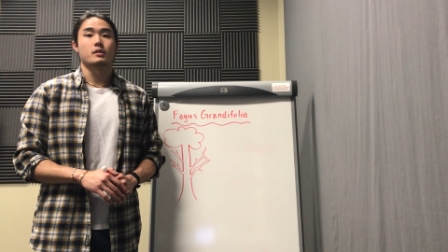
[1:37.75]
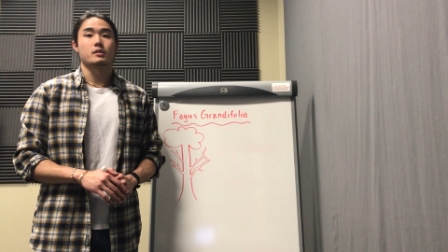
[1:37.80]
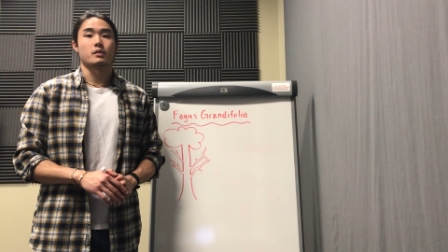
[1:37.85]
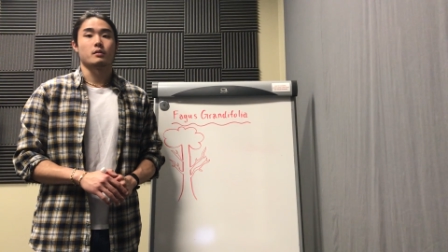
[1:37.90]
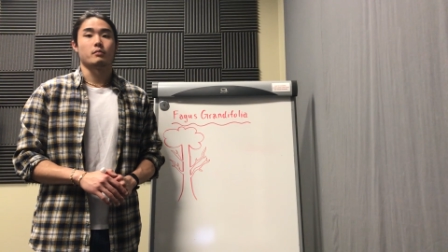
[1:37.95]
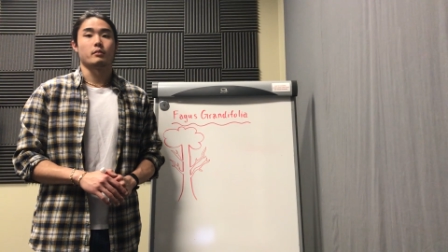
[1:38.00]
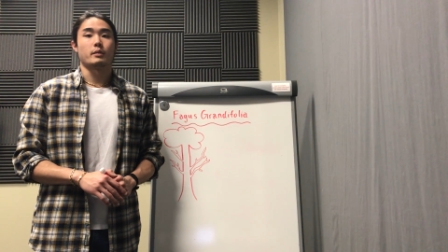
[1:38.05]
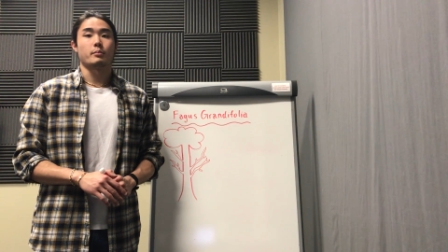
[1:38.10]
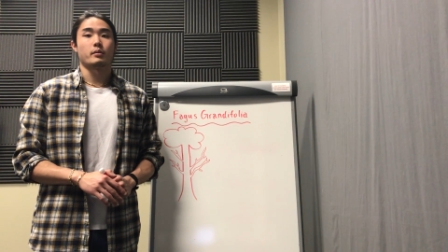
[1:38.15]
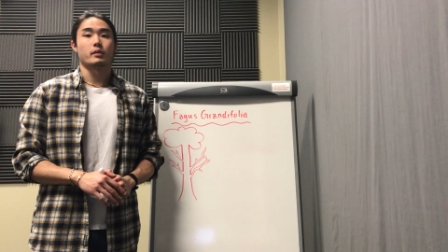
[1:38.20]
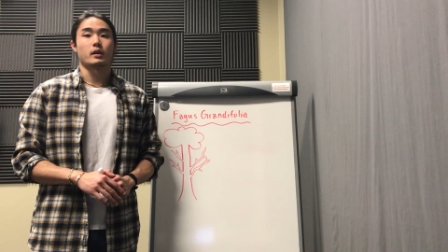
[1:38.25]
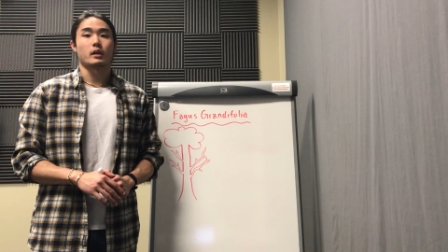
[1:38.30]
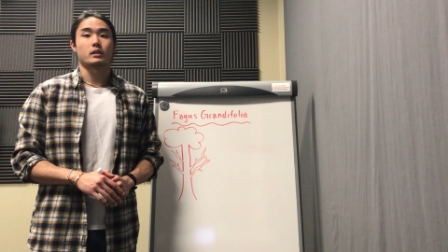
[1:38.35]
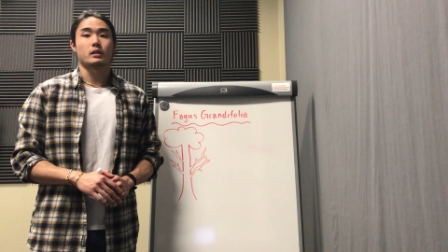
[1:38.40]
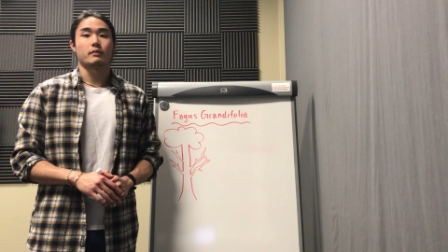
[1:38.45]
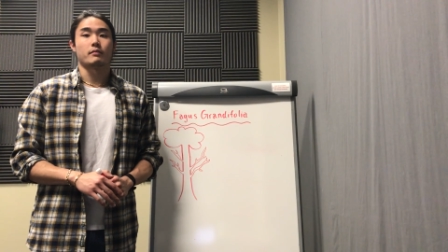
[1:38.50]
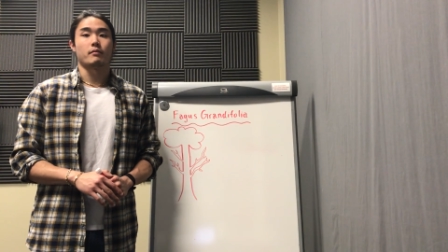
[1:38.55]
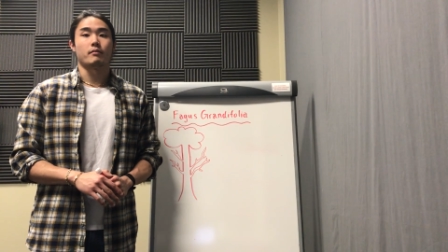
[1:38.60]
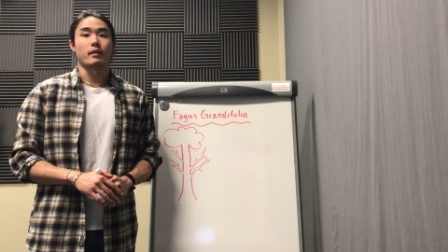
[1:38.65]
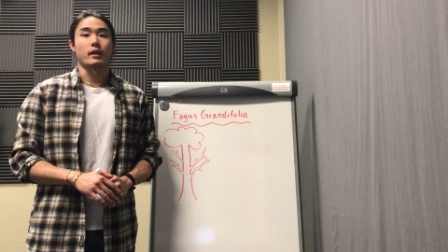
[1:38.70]
to
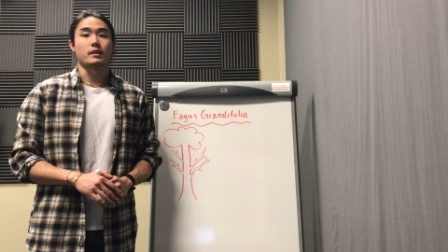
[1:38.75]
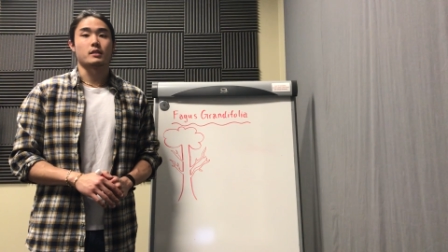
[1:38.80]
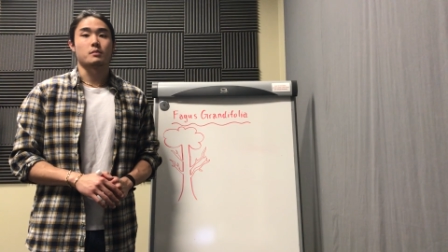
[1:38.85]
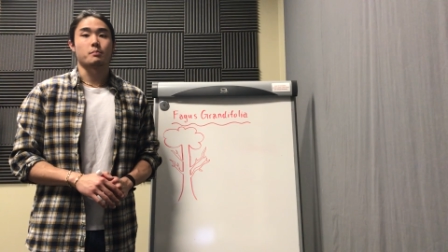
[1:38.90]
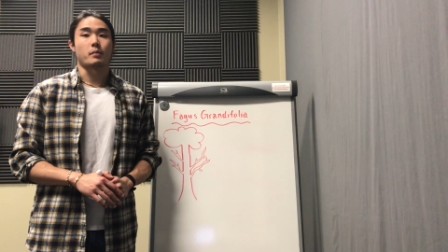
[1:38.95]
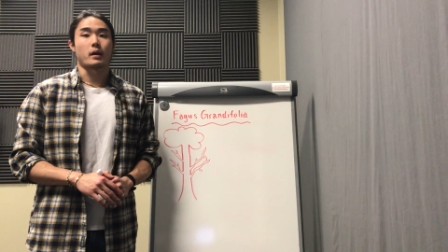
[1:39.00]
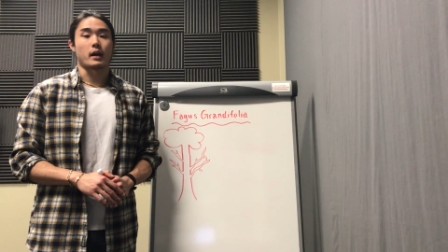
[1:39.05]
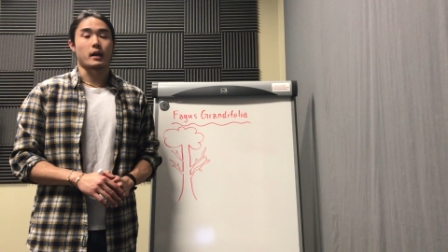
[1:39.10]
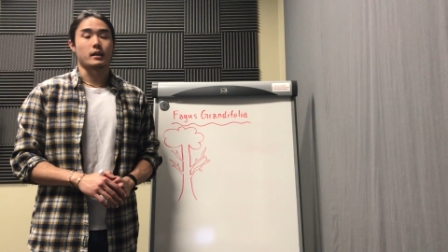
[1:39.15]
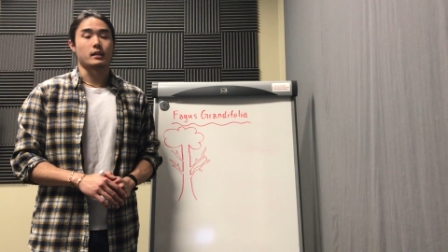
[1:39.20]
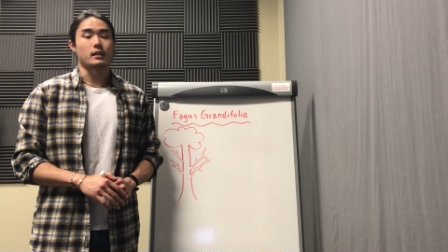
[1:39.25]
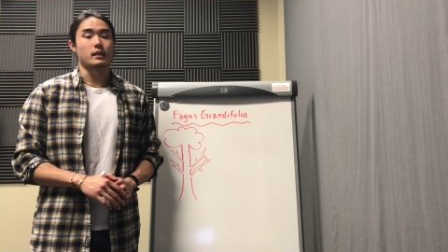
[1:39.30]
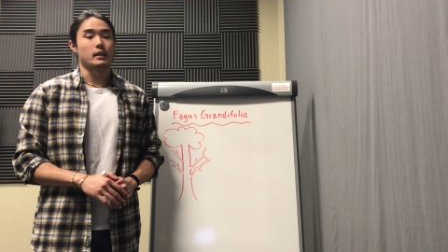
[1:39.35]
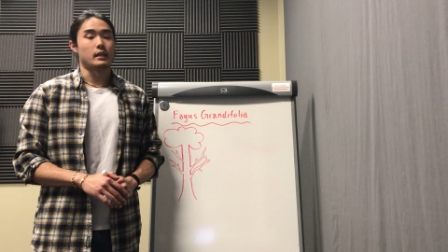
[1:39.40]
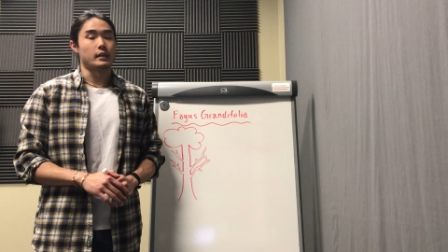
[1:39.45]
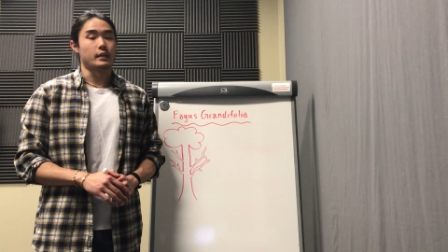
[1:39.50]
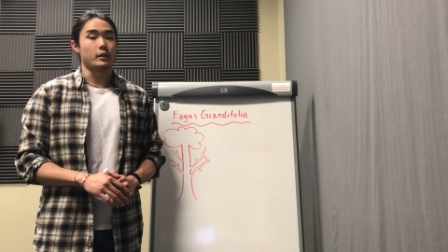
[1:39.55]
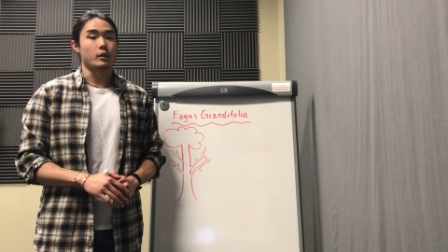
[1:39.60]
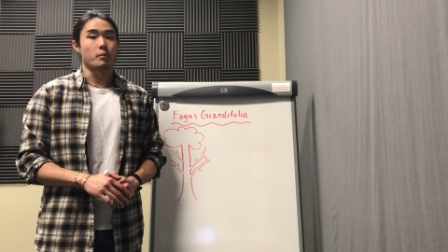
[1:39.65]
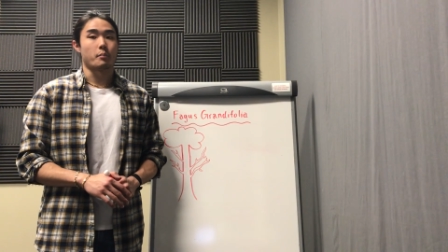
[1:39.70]
reproductive events by
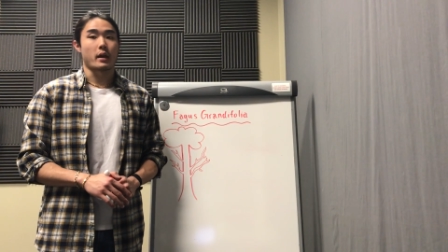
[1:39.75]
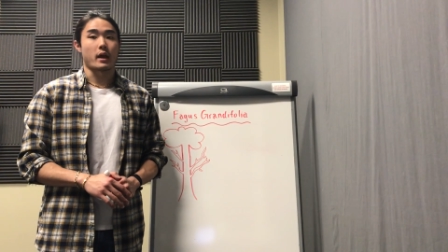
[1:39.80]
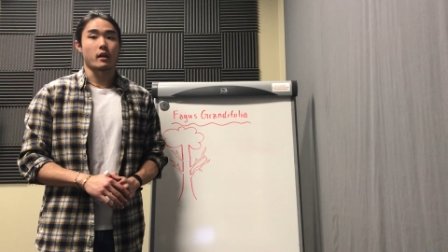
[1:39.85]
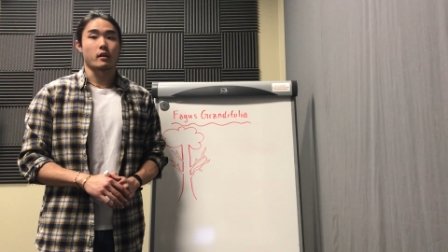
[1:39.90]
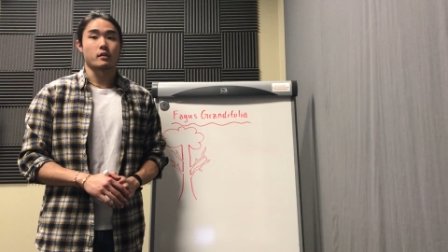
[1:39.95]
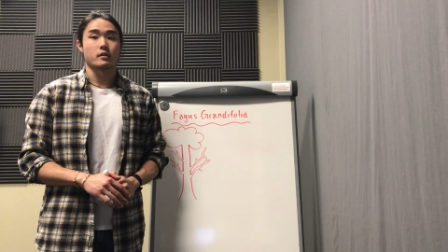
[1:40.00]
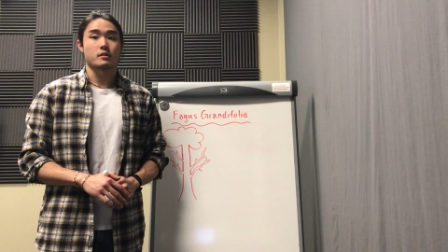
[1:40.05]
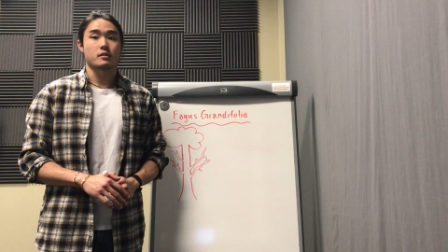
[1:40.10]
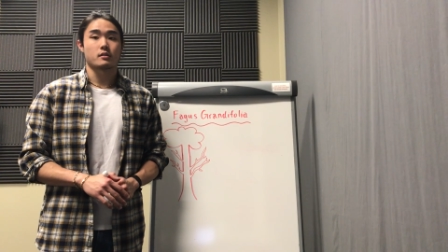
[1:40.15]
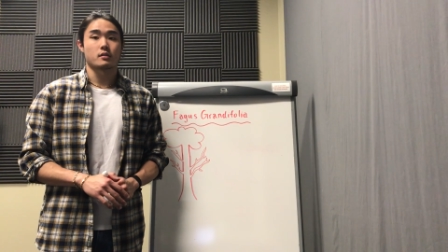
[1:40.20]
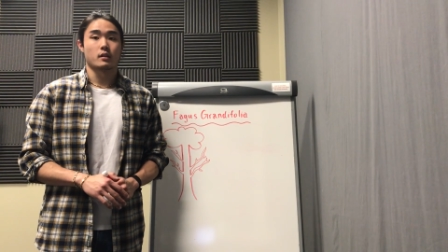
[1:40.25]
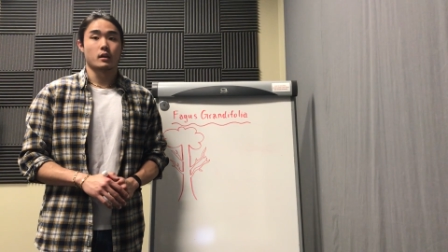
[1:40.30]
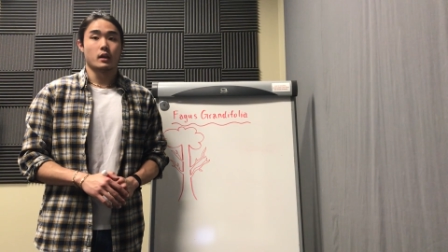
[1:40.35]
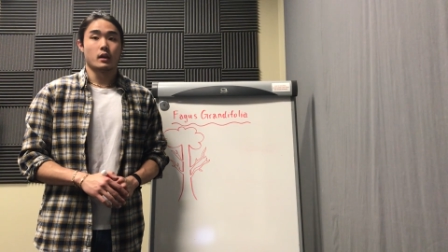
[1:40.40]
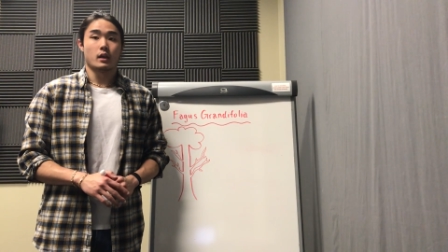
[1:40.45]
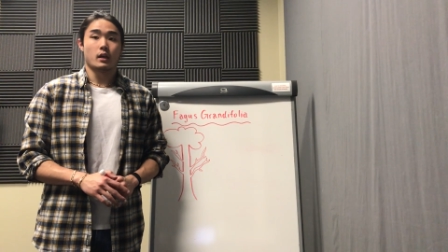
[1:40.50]
idioparis.